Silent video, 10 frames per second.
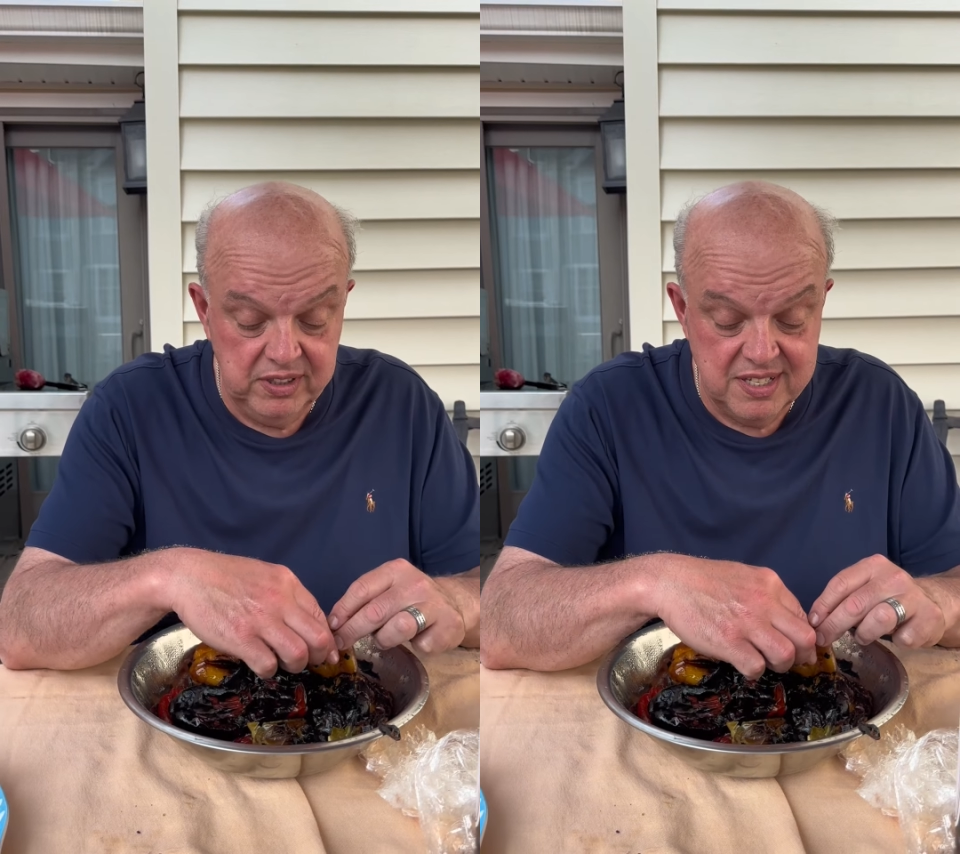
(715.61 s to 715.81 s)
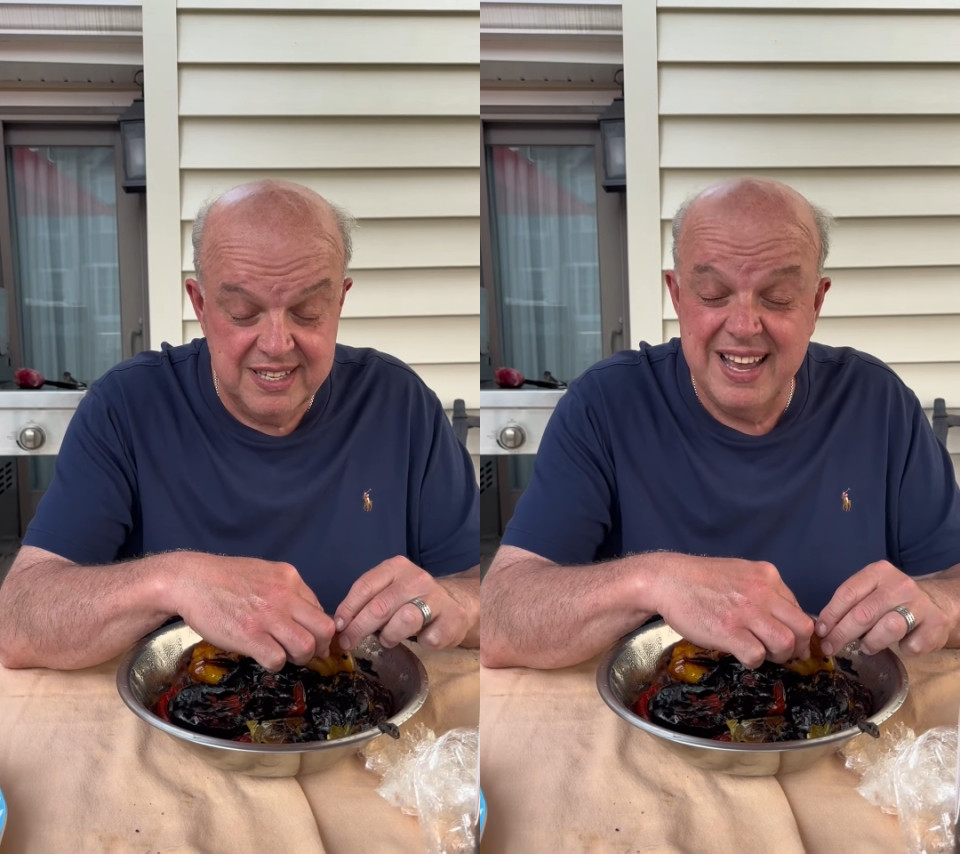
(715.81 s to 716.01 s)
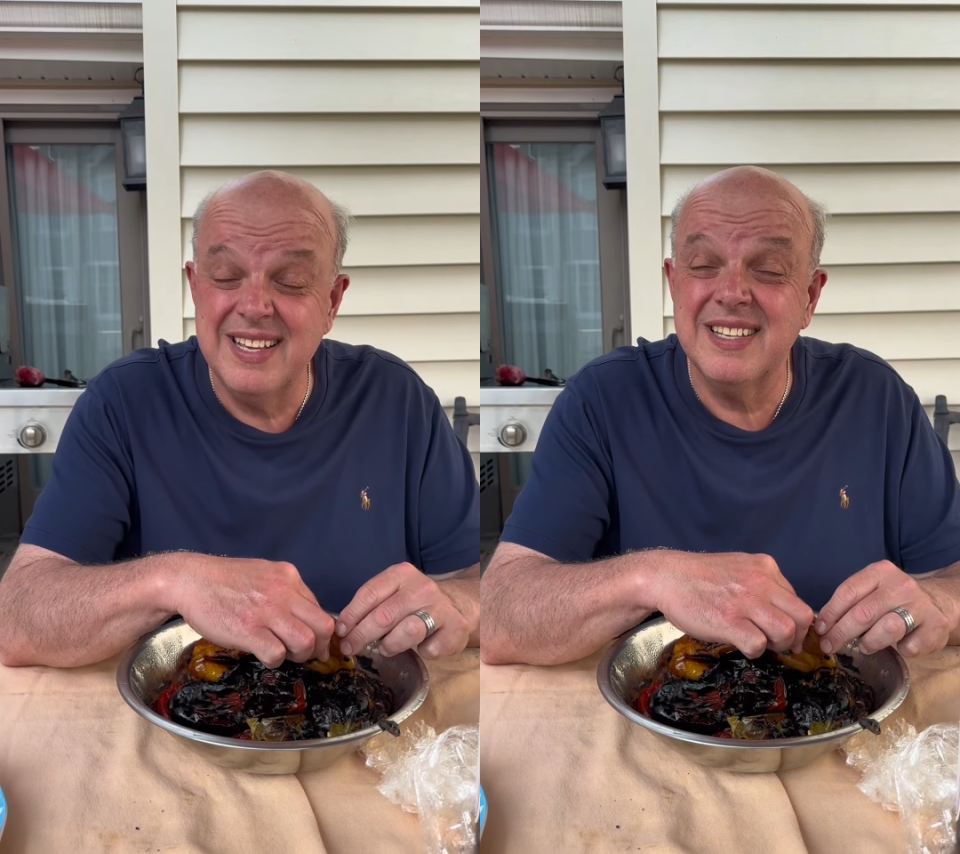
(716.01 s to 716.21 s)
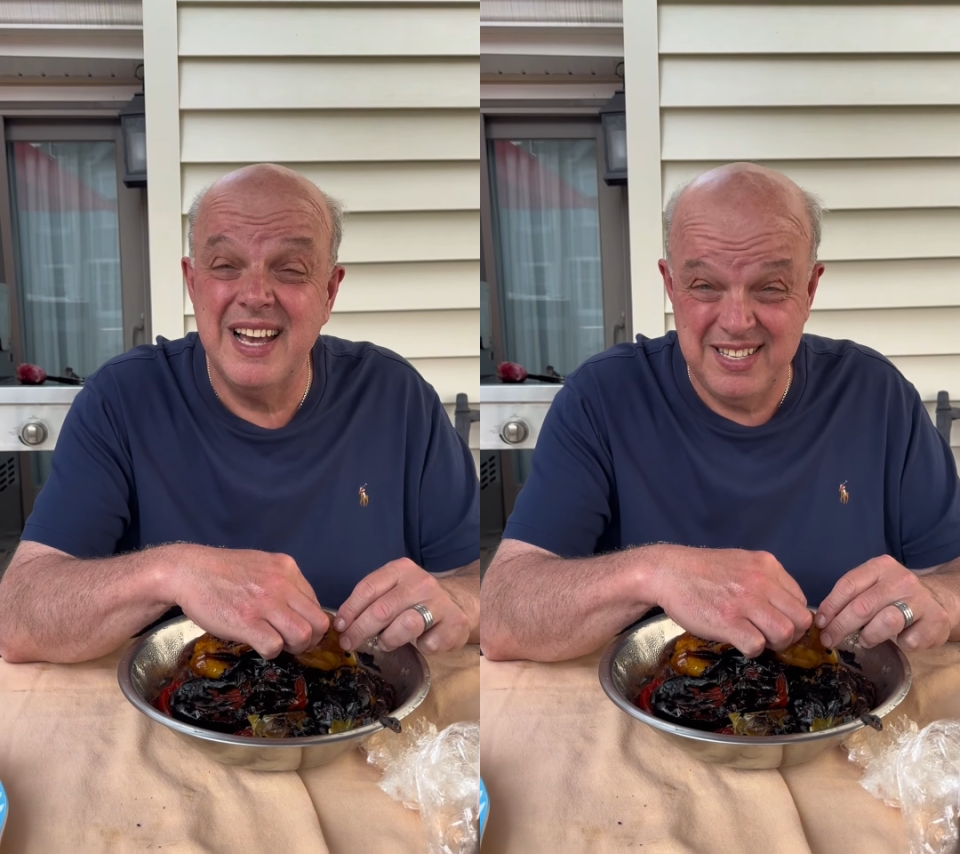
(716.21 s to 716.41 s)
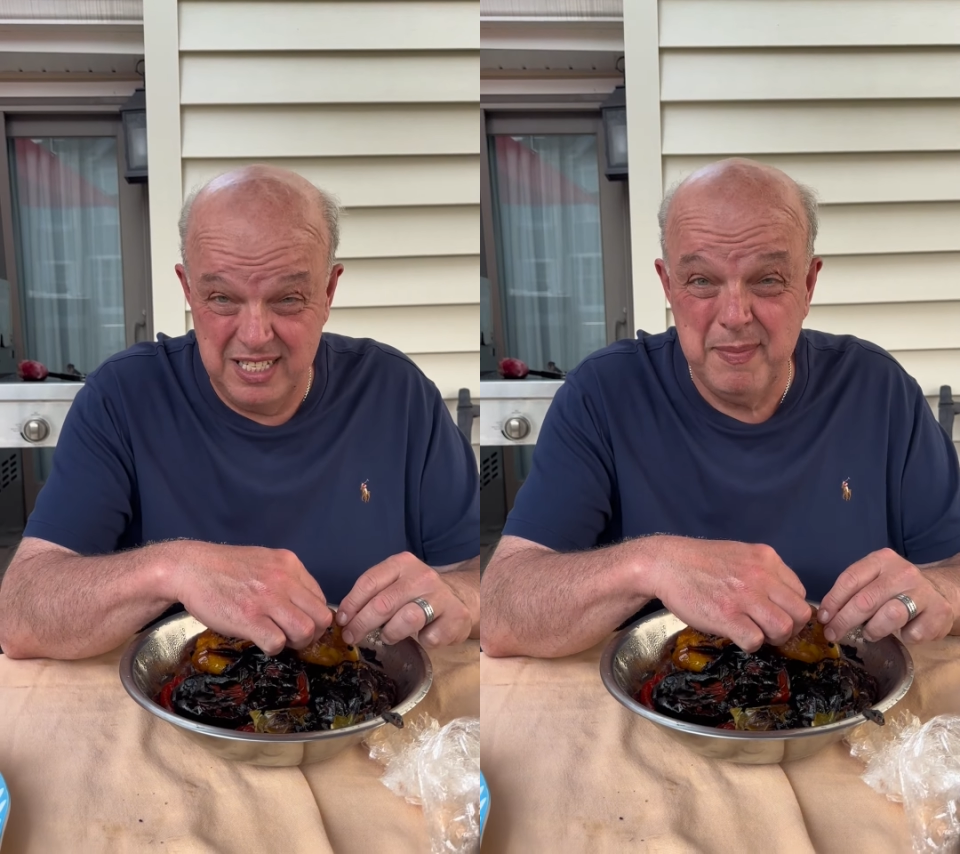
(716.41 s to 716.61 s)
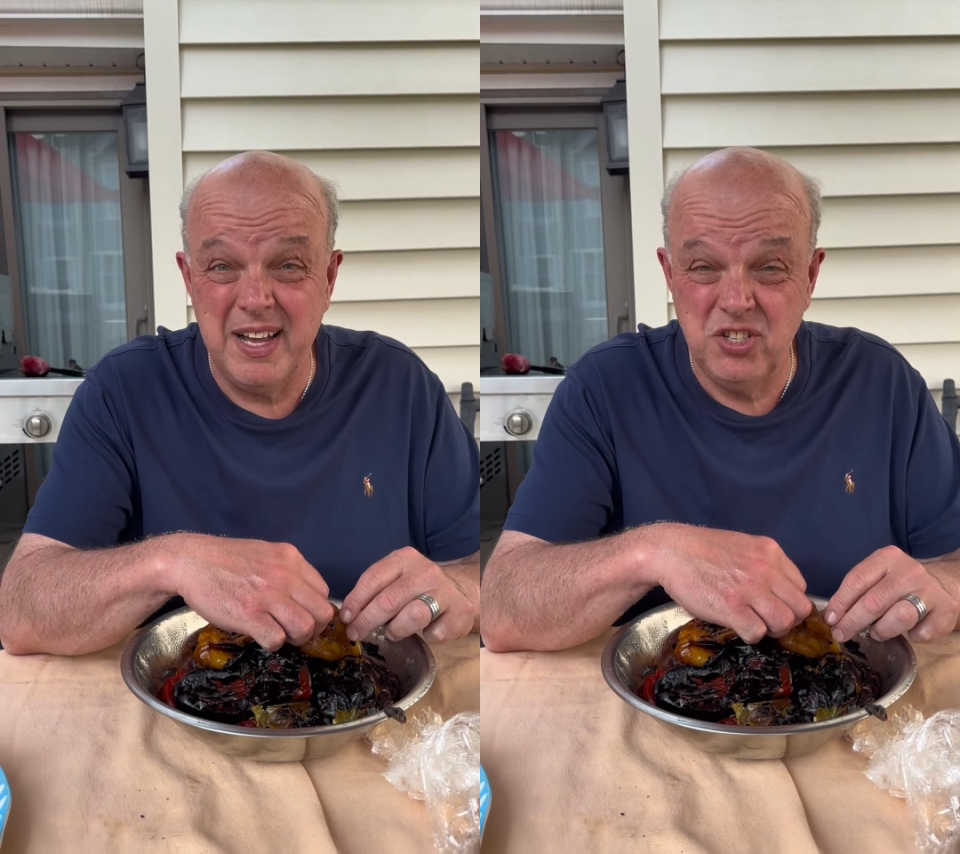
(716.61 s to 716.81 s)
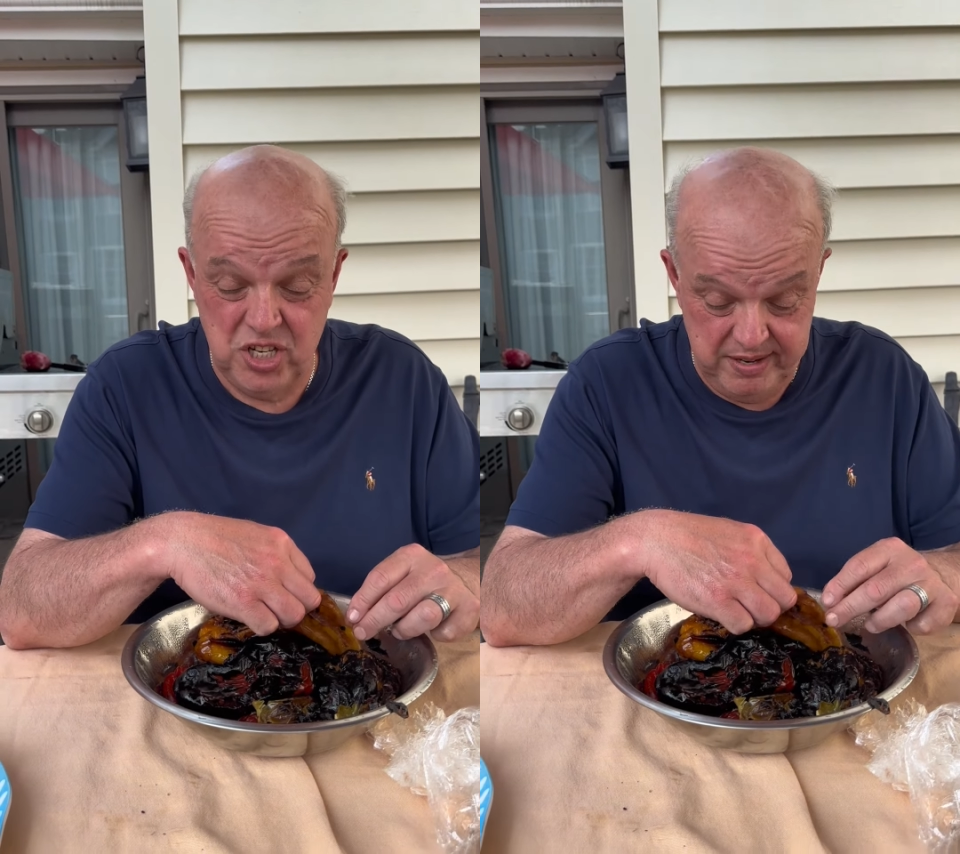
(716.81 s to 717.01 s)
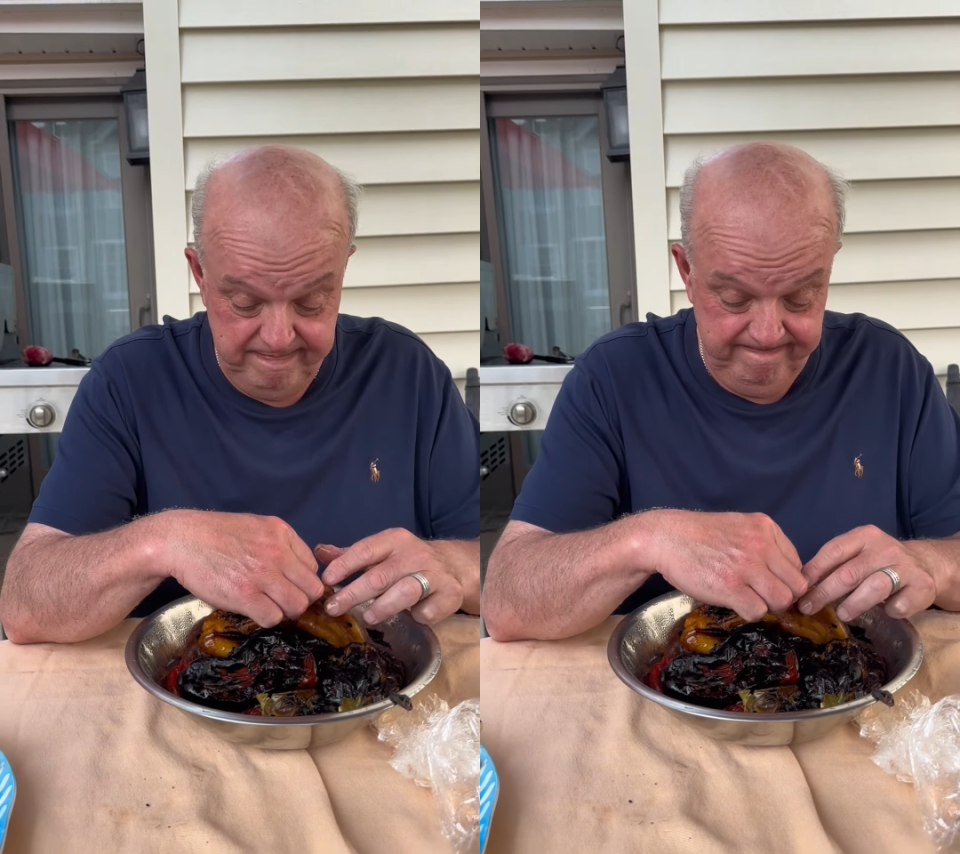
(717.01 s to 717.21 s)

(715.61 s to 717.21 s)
the steaks and si mangia.